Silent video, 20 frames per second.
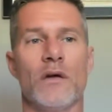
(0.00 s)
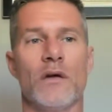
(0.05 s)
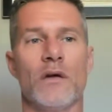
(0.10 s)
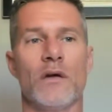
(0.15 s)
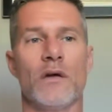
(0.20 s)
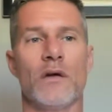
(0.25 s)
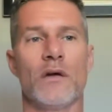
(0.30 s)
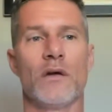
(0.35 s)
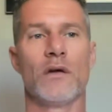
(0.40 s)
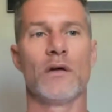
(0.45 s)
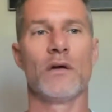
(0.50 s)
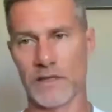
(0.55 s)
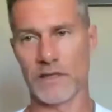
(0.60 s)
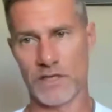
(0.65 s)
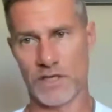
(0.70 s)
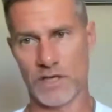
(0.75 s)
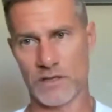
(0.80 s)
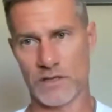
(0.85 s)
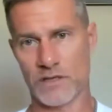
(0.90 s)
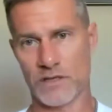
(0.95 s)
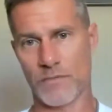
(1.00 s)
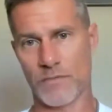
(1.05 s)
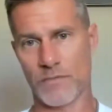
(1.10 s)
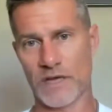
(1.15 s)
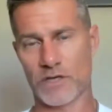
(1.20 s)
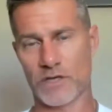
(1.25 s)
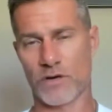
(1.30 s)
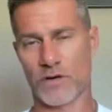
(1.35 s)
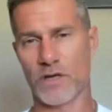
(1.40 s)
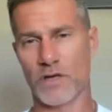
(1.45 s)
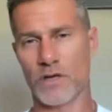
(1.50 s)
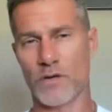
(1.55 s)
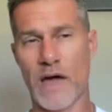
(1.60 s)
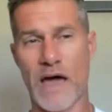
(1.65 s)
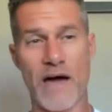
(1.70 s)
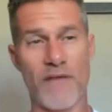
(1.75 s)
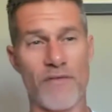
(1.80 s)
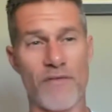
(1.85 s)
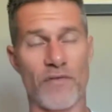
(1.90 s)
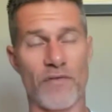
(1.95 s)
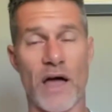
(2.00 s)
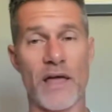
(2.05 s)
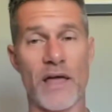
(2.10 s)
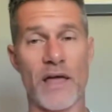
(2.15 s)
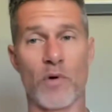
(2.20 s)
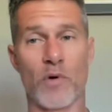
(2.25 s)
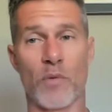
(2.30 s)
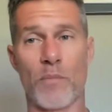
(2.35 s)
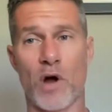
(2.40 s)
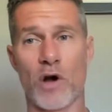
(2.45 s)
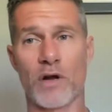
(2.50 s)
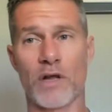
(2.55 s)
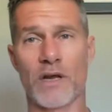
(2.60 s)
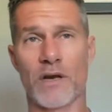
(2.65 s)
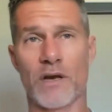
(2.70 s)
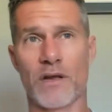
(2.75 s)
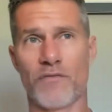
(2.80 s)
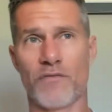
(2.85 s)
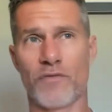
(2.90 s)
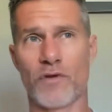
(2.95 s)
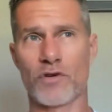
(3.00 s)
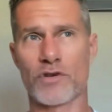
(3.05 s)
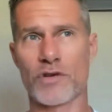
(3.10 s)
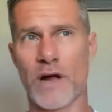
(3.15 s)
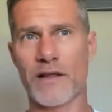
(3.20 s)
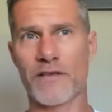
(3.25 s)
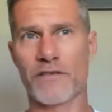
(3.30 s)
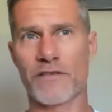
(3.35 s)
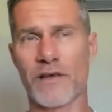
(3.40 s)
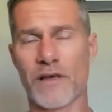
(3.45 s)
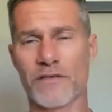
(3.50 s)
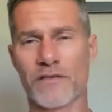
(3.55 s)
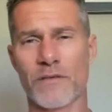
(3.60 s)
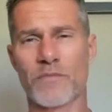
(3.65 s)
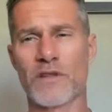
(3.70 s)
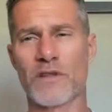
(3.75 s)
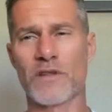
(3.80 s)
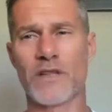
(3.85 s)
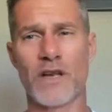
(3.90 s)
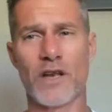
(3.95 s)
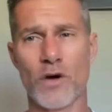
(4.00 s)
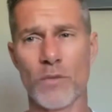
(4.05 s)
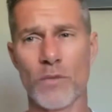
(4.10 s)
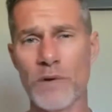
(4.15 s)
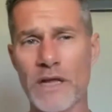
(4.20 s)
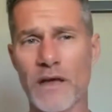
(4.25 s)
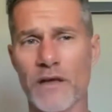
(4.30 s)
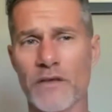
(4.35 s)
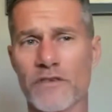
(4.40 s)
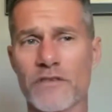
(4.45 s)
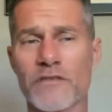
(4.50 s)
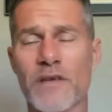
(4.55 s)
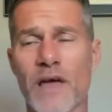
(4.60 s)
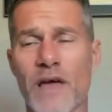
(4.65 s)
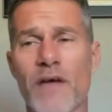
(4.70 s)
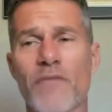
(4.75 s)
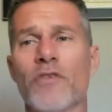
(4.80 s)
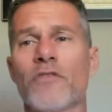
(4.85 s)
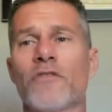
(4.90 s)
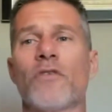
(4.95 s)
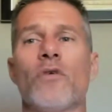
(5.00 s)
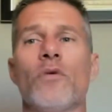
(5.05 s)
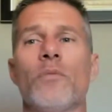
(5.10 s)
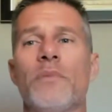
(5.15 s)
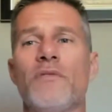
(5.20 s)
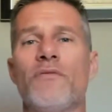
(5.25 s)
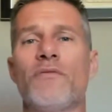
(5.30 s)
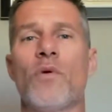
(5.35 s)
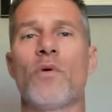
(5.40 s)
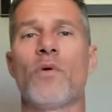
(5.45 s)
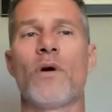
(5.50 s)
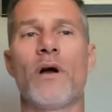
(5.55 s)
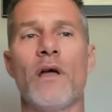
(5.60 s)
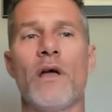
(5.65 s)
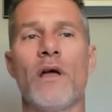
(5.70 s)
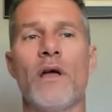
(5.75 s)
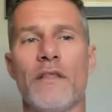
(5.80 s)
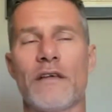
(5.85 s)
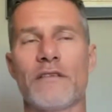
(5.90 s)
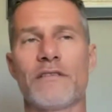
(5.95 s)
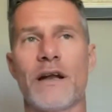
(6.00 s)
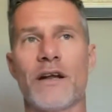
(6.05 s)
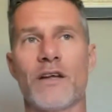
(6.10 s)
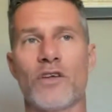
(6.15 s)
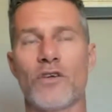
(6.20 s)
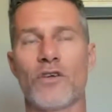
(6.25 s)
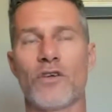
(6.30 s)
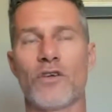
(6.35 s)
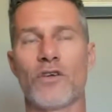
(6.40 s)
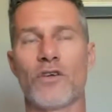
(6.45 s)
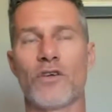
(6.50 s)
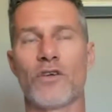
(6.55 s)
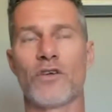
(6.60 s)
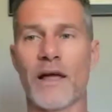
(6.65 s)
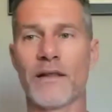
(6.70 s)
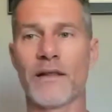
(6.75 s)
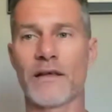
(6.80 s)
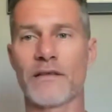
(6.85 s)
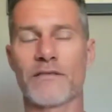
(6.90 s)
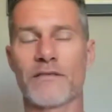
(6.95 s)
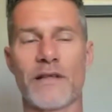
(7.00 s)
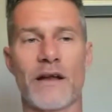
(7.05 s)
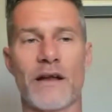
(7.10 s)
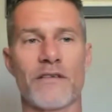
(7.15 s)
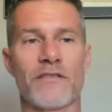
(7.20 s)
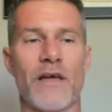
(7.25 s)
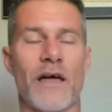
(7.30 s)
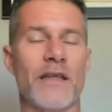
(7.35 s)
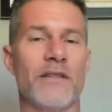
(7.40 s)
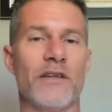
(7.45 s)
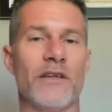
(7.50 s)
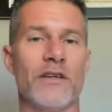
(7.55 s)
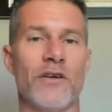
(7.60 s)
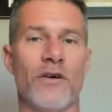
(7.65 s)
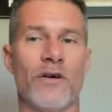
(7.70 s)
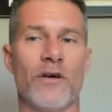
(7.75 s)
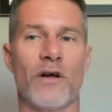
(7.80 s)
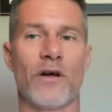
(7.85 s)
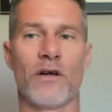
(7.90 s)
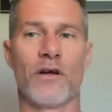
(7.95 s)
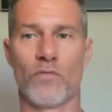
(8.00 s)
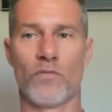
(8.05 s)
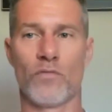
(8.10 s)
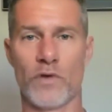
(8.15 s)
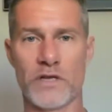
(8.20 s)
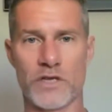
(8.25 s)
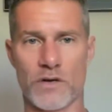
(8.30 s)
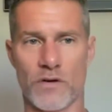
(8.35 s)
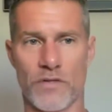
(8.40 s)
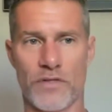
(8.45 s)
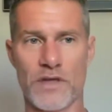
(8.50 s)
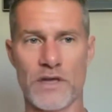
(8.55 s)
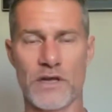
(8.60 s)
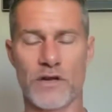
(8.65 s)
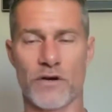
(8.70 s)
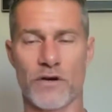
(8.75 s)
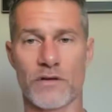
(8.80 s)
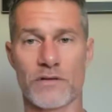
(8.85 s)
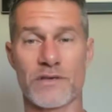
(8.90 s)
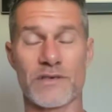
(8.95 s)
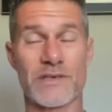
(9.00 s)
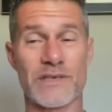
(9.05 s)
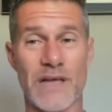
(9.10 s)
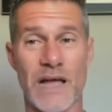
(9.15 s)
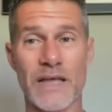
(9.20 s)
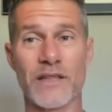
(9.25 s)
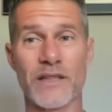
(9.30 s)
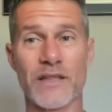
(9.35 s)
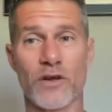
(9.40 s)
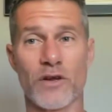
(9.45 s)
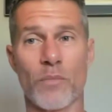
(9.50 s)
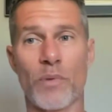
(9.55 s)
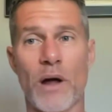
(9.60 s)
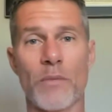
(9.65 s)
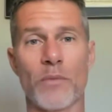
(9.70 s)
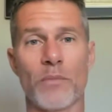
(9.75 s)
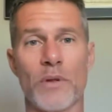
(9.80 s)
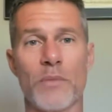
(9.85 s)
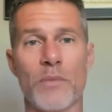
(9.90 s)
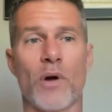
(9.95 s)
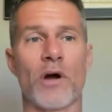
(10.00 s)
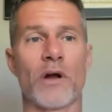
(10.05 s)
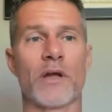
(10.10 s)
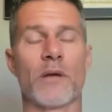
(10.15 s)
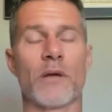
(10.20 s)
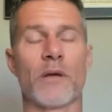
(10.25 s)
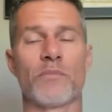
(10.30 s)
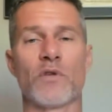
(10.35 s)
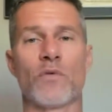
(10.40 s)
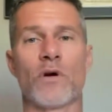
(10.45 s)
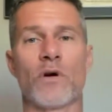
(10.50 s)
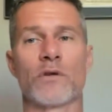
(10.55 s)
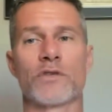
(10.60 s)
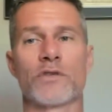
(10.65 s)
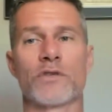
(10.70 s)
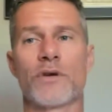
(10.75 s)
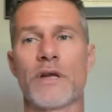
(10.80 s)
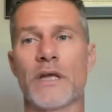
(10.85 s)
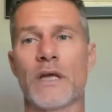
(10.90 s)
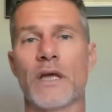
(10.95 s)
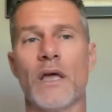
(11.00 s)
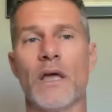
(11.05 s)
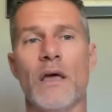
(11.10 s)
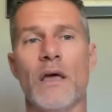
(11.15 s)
good diligence to make sure that you have a viable market. If you're trying to sell something that nobody else has ever sold before, that's not a good sign. That's not a sign that you're an original thinker. It's a sign that you're probably barking up the wrong tree,